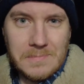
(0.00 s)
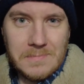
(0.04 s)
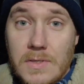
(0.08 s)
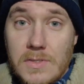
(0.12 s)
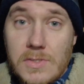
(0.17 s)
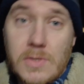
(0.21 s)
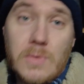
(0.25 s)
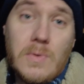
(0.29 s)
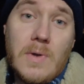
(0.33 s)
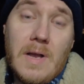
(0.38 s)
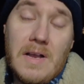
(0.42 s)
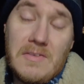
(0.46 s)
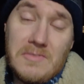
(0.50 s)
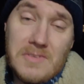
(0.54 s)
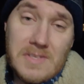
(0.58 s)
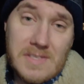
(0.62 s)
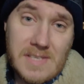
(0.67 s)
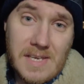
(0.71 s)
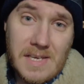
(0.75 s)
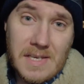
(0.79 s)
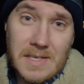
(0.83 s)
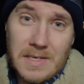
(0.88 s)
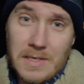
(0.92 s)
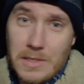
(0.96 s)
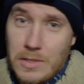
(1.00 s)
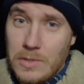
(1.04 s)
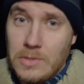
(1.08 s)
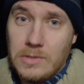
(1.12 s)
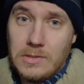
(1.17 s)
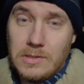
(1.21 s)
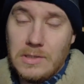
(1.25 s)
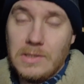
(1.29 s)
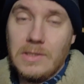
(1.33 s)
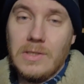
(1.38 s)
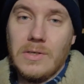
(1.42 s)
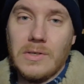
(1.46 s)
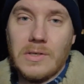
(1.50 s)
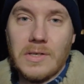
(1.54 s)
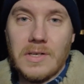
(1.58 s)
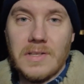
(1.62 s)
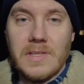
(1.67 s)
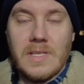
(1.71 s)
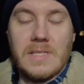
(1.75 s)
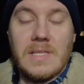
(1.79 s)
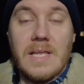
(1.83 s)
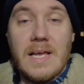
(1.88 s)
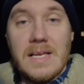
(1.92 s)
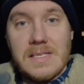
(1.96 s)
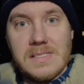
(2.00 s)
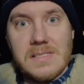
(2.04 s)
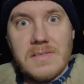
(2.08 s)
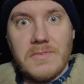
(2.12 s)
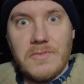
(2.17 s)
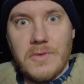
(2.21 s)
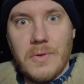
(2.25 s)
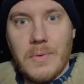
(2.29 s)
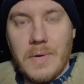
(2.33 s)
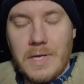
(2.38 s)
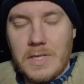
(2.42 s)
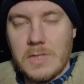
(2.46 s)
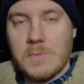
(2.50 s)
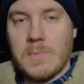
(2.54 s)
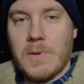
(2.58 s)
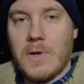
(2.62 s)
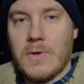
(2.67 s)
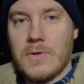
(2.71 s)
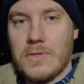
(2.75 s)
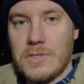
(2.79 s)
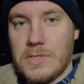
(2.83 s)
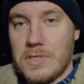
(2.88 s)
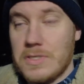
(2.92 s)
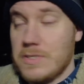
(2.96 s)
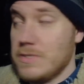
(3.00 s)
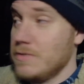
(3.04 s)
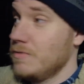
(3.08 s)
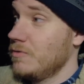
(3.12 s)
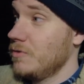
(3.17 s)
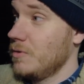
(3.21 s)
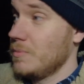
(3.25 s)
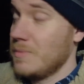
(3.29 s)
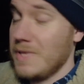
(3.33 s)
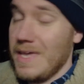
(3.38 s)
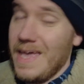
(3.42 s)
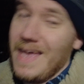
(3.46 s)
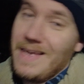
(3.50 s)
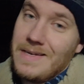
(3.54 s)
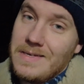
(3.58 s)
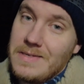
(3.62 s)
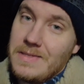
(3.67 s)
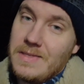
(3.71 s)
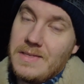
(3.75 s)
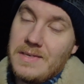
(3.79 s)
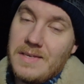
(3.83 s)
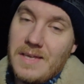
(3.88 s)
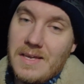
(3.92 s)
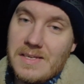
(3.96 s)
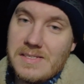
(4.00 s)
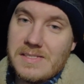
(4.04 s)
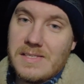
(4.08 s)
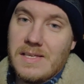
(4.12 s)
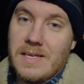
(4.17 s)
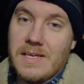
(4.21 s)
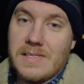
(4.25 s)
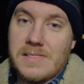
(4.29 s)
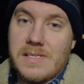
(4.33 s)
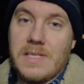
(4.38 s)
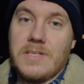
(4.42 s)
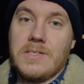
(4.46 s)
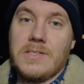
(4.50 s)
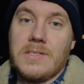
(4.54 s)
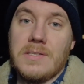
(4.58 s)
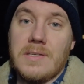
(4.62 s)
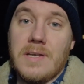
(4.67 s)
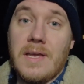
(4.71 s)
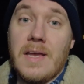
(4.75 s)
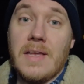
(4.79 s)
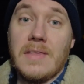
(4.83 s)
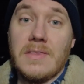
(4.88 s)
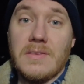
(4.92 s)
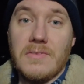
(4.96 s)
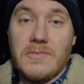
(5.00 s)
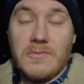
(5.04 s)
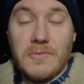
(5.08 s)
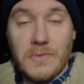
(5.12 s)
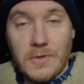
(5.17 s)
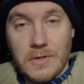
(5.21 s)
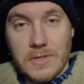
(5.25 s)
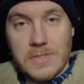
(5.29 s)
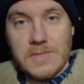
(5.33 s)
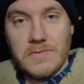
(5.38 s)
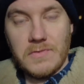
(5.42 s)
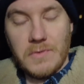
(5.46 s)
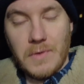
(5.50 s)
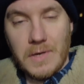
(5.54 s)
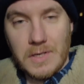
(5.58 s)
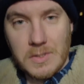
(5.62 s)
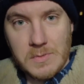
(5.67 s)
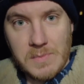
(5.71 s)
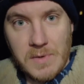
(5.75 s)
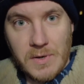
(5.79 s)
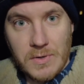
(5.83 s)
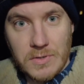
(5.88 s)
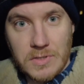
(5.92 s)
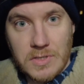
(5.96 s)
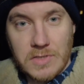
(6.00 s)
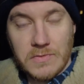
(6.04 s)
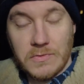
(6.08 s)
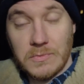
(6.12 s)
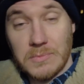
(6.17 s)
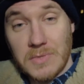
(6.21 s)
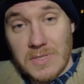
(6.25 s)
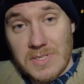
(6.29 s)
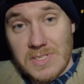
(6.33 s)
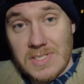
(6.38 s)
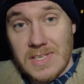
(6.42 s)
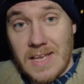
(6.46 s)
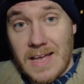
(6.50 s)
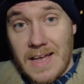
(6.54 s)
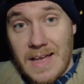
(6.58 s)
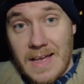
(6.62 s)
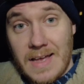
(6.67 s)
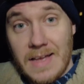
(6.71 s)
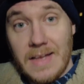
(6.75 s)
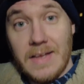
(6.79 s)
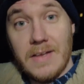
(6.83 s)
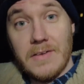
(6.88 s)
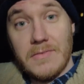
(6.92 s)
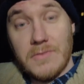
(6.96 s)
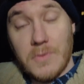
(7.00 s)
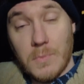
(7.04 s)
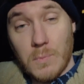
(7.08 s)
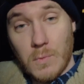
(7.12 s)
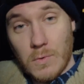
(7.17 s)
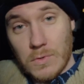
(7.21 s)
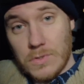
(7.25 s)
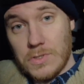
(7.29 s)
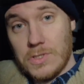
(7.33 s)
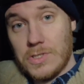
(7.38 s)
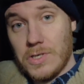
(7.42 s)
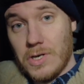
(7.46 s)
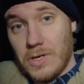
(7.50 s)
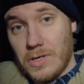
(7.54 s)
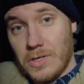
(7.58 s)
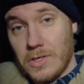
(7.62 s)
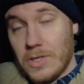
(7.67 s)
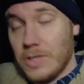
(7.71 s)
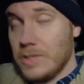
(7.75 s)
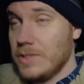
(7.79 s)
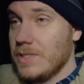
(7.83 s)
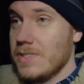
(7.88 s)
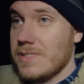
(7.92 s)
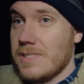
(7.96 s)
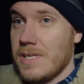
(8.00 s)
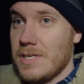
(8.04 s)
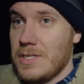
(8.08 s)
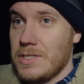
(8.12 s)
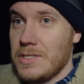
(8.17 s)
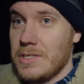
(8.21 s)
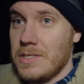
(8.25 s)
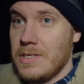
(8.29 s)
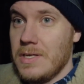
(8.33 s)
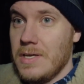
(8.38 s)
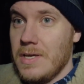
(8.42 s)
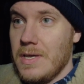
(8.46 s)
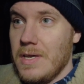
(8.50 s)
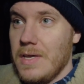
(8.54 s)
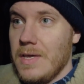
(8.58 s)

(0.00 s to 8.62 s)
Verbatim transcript: So after taking a good look at the last few exposures from the end of the D S L R session and the first few exposures from the start of the one-shot colour session,